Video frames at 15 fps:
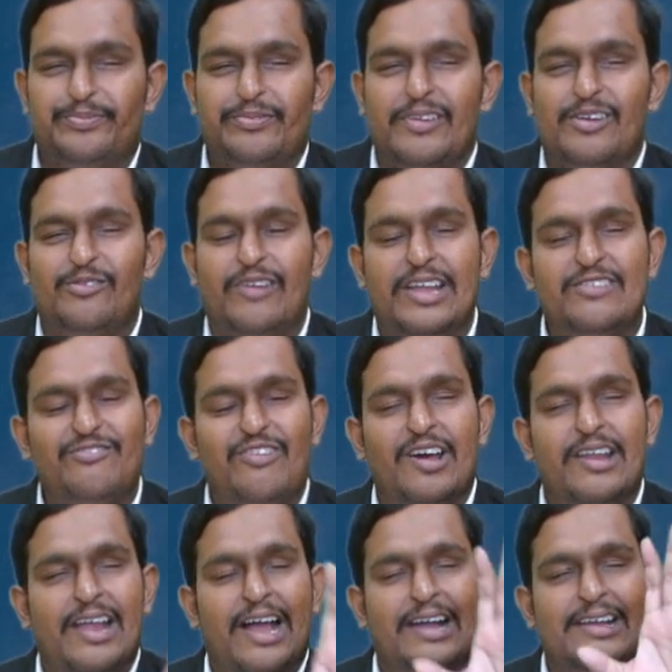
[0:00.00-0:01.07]
One
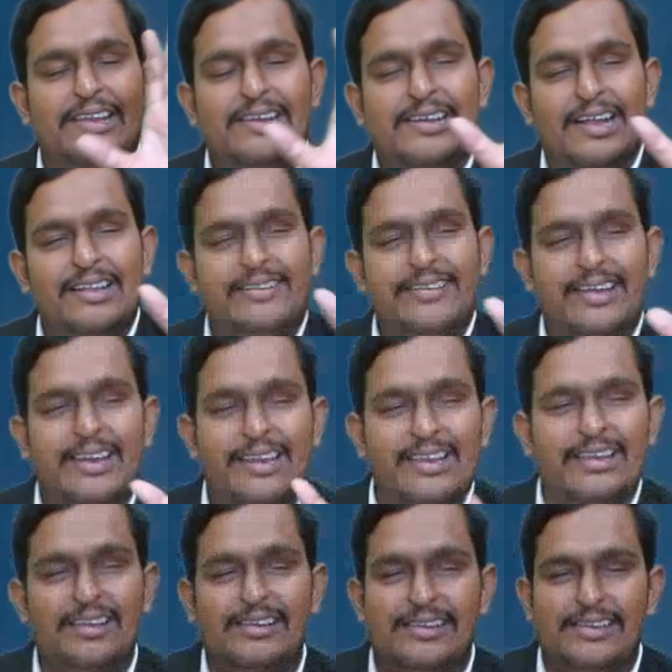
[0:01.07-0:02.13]
for
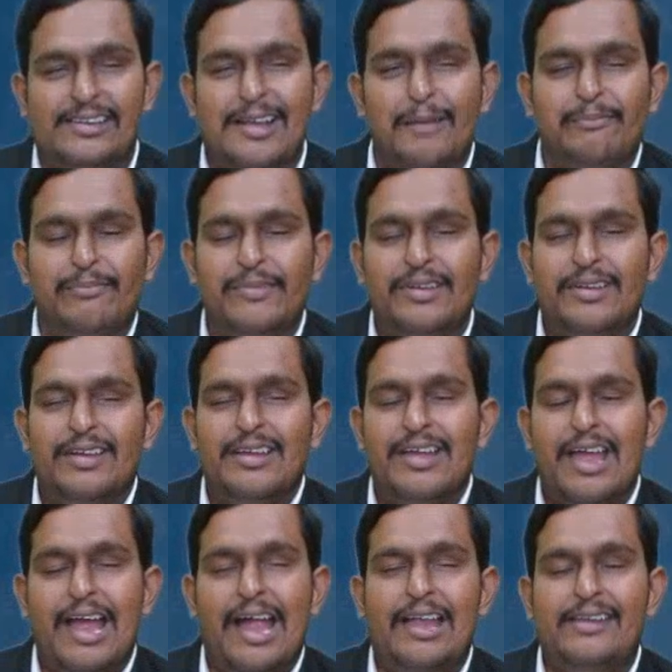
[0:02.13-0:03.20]
agricultural income
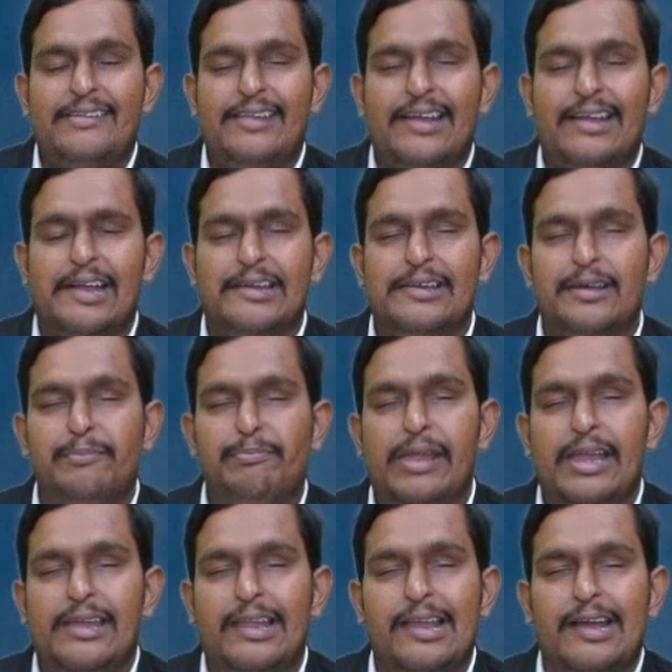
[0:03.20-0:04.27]
and second
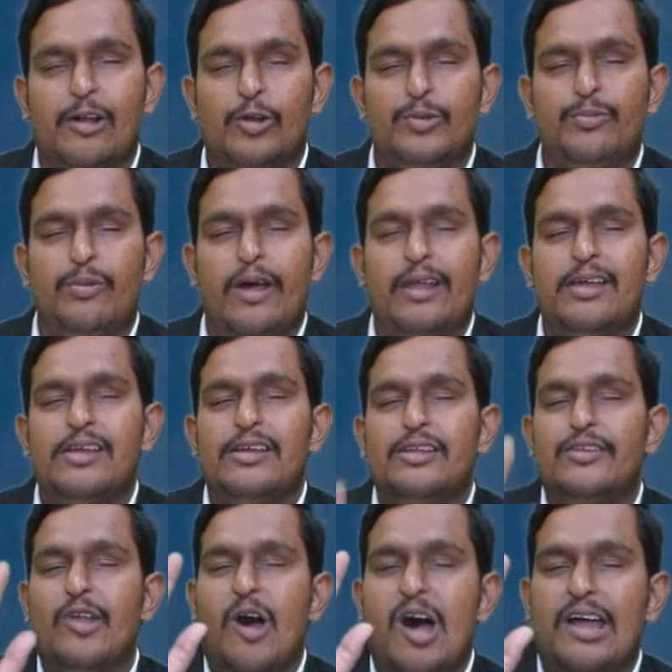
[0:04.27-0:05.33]
P&L account for
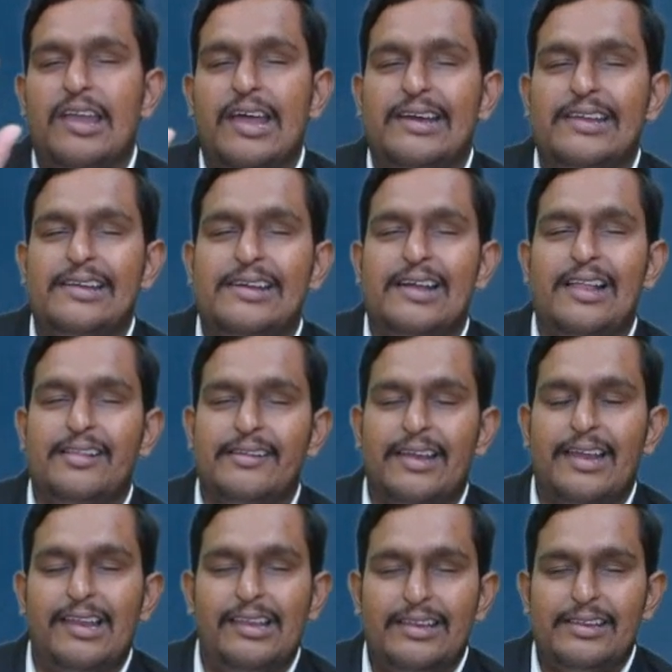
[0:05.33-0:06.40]

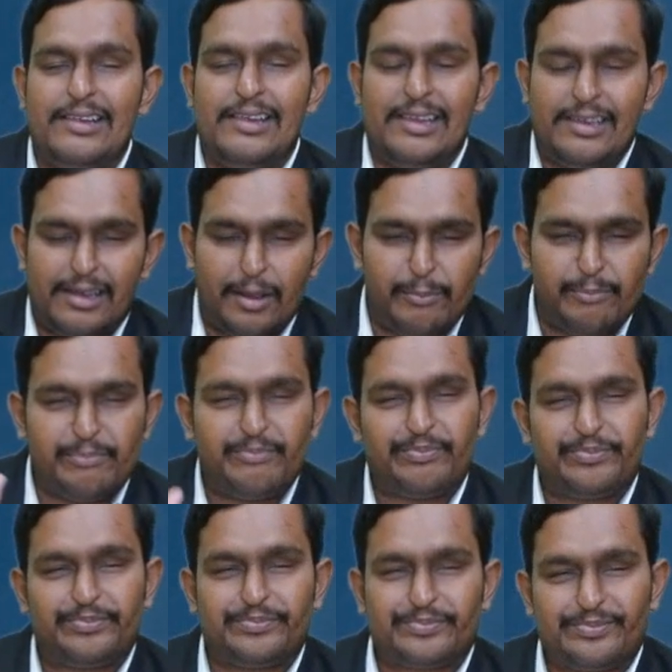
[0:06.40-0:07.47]
non-agricultural income.
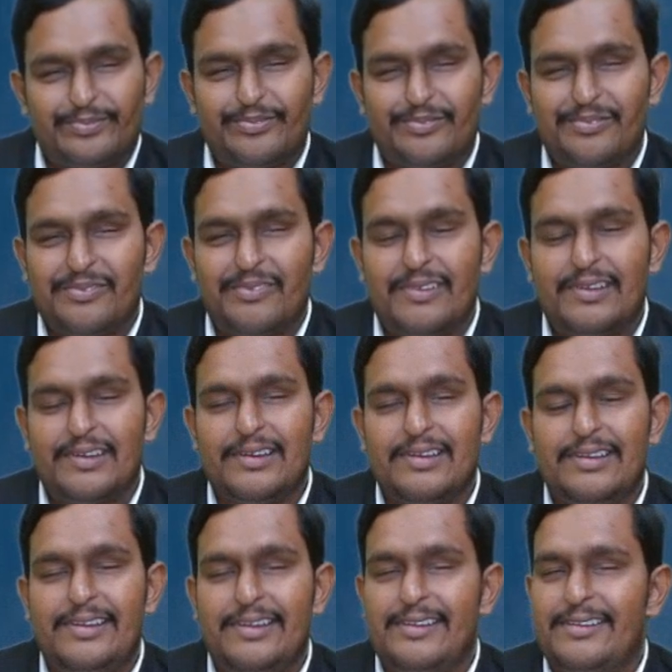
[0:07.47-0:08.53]

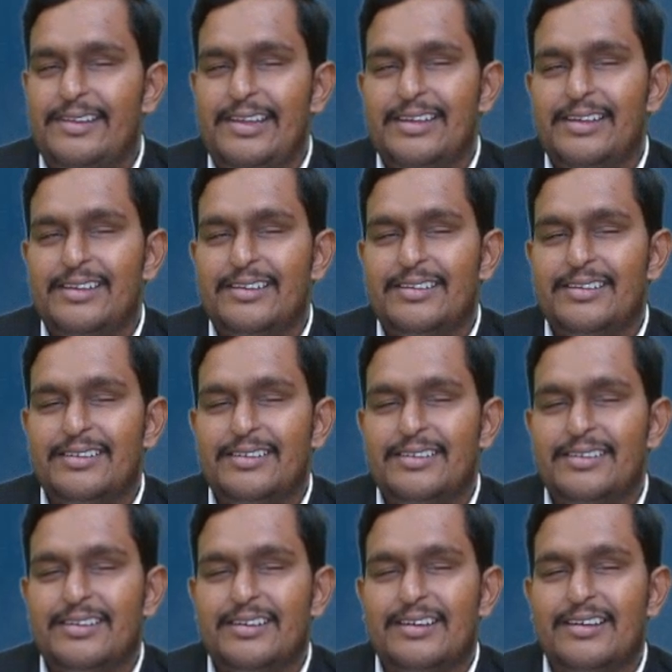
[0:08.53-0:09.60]
Easy?
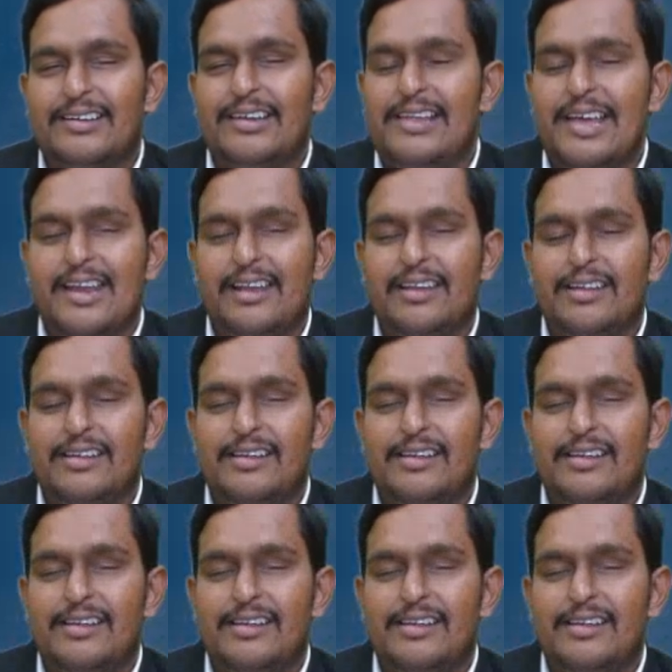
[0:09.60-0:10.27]
Clear?